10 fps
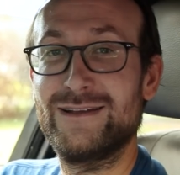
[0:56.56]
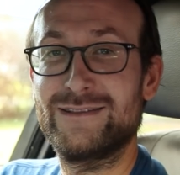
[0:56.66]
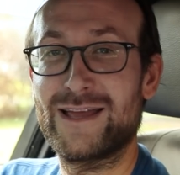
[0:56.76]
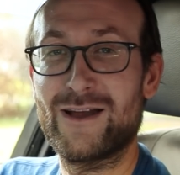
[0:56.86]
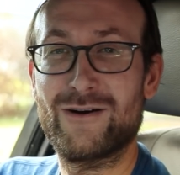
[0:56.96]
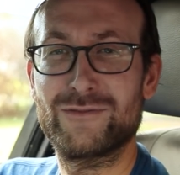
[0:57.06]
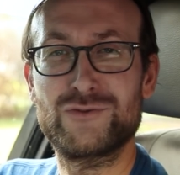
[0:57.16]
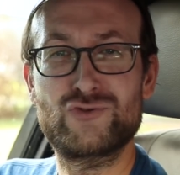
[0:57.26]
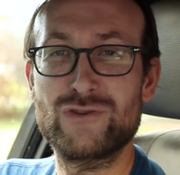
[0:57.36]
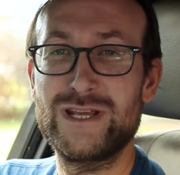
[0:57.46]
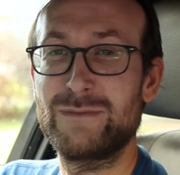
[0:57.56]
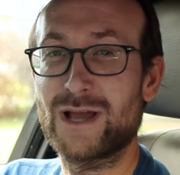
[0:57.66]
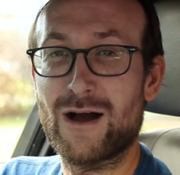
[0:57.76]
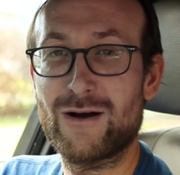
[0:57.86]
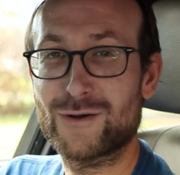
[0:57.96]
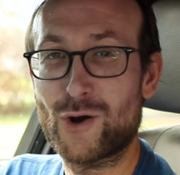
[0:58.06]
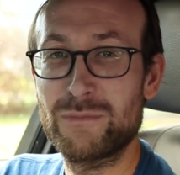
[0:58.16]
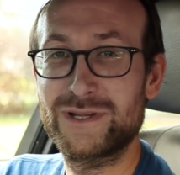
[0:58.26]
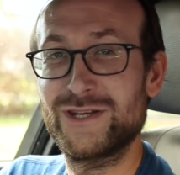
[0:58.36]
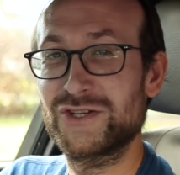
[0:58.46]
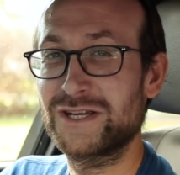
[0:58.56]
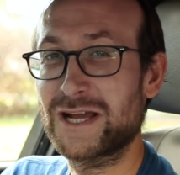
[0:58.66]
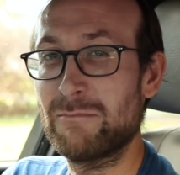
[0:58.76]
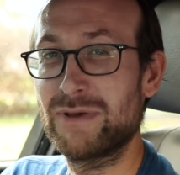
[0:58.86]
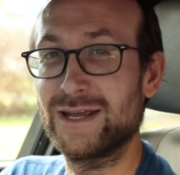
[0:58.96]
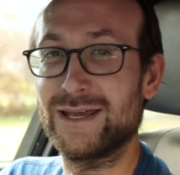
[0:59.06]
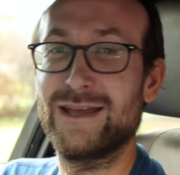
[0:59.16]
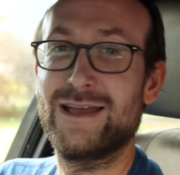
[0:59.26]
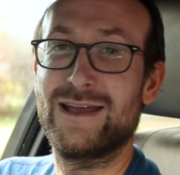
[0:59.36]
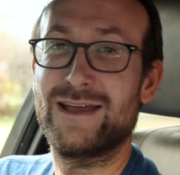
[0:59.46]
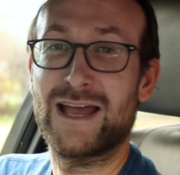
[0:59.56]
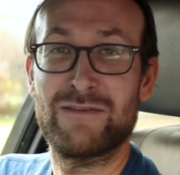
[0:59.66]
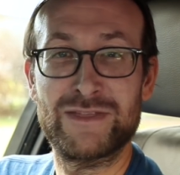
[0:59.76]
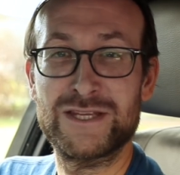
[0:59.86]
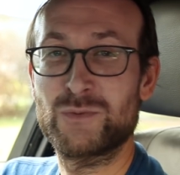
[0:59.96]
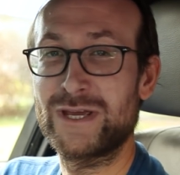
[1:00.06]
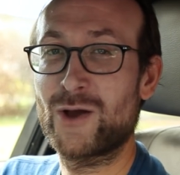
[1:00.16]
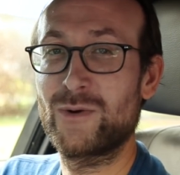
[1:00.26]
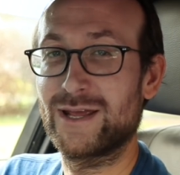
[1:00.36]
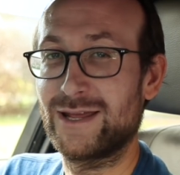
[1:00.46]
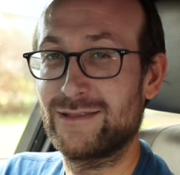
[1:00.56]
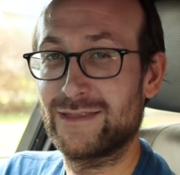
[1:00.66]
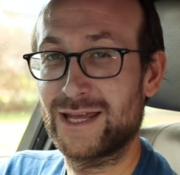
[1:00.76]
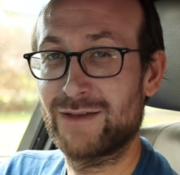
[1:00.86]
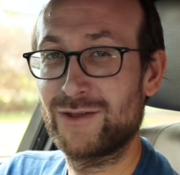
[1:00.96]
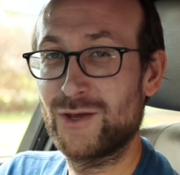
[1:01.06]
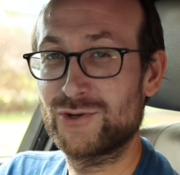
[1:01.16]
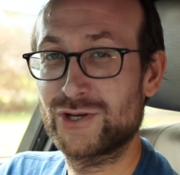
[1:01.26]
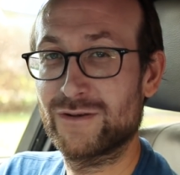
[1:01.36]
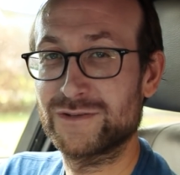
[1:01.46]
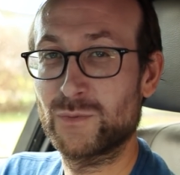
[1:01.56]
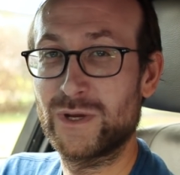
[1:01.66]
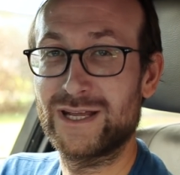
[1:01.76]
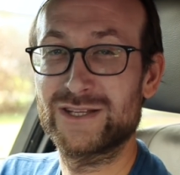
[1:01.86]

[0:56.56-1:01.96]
They are the dream car competition company, and for this week only, they're giving you a chance of winning a